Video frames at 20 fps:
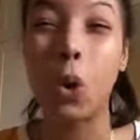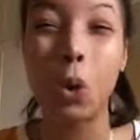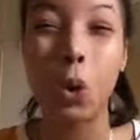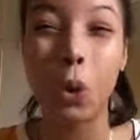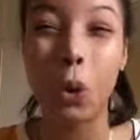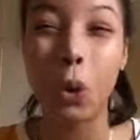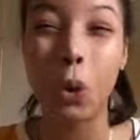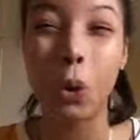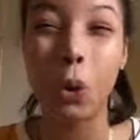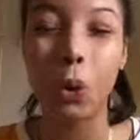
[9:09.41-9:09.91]

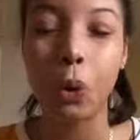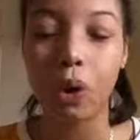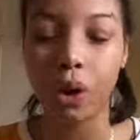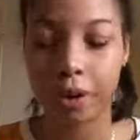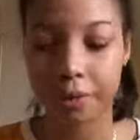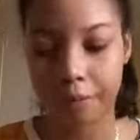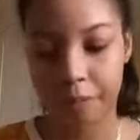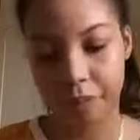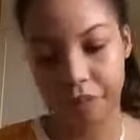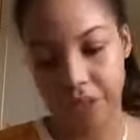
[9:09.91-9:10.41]

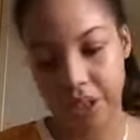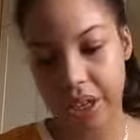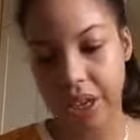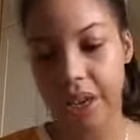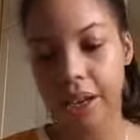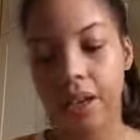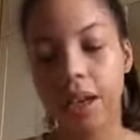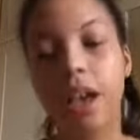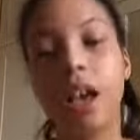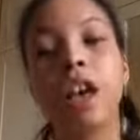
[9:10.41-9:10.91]
whoo yeah
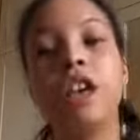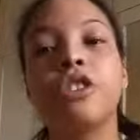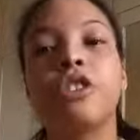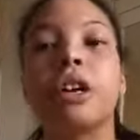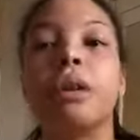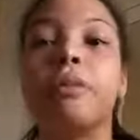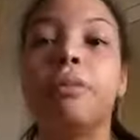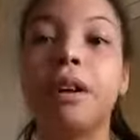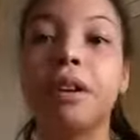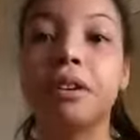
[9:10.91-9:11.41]

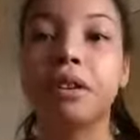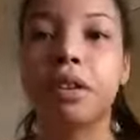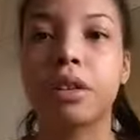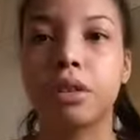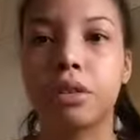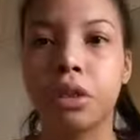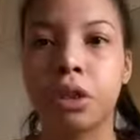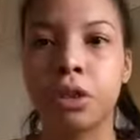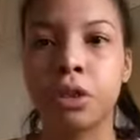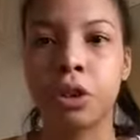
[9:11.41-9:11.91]
so now I'm
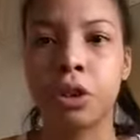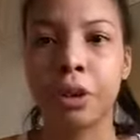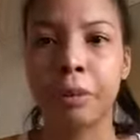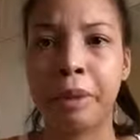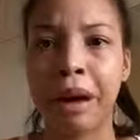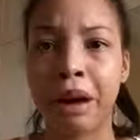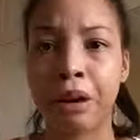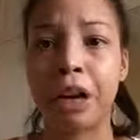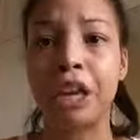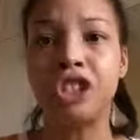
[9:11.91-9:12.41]
going to talk
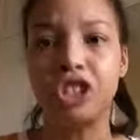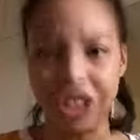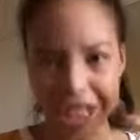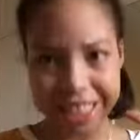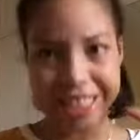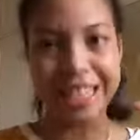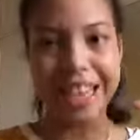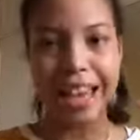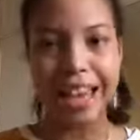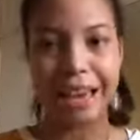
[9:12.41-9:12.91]
about
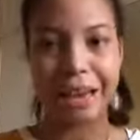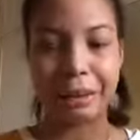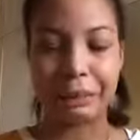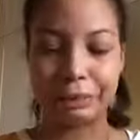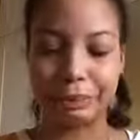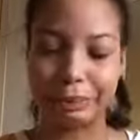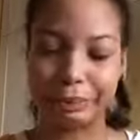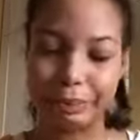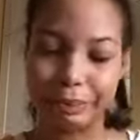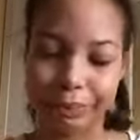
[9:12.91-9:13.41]

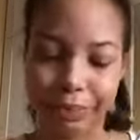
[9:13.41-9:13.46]
Shazam.